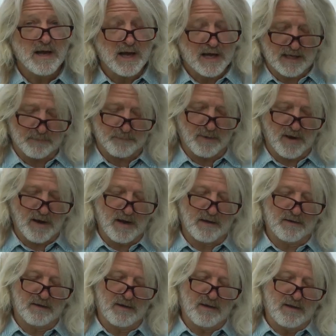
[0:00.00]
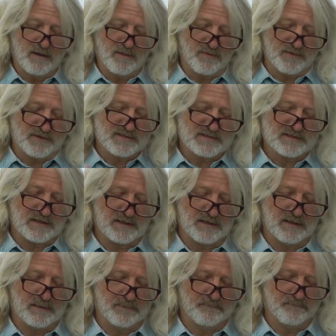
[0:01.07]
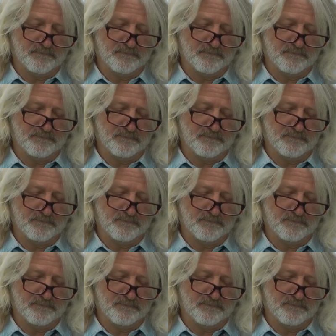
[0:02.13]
and upon this city?